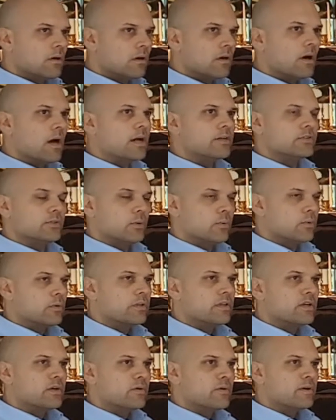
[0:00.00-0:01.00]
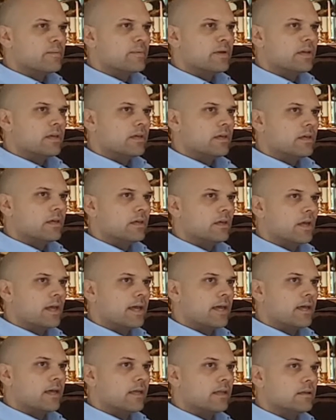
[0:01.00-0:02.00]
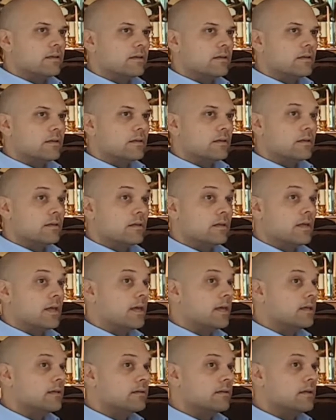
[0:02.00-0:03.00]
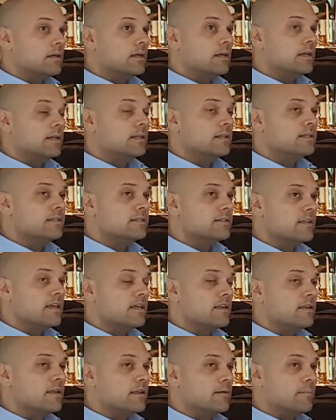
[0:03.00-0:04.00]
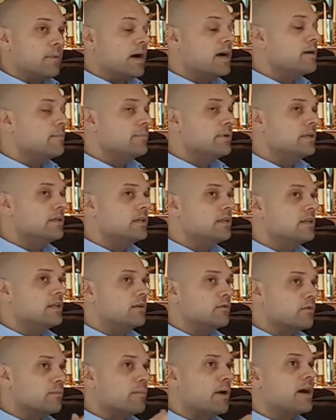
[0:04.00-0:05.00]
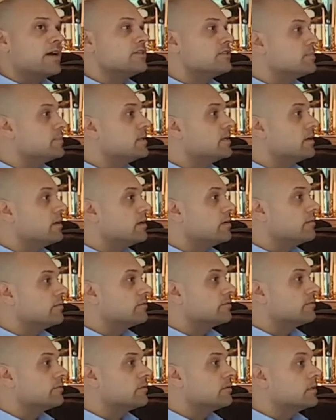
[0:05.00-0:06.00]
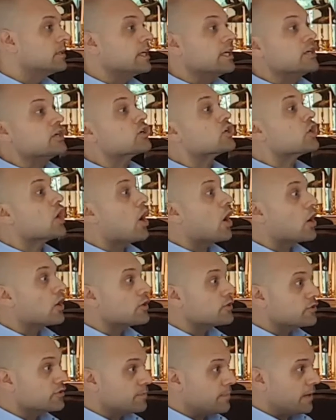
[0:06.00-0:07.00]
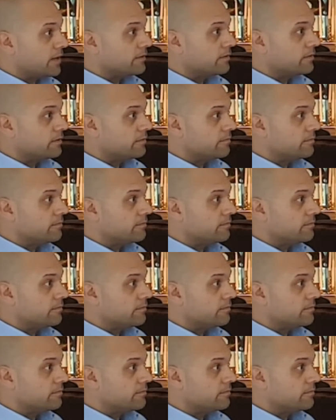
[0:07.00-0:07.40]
I totally agree, Mickey, and at least in my opinion, it reminds me of getting your car inspected.